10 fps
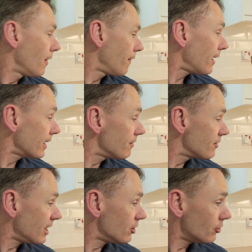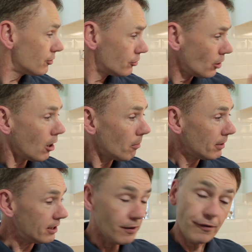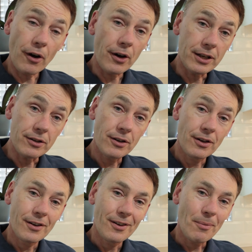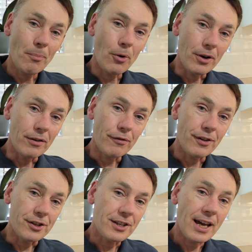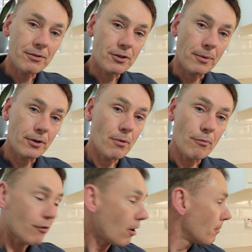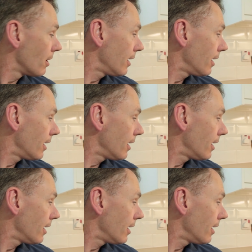that gives a sharply defined point for the sound to come from.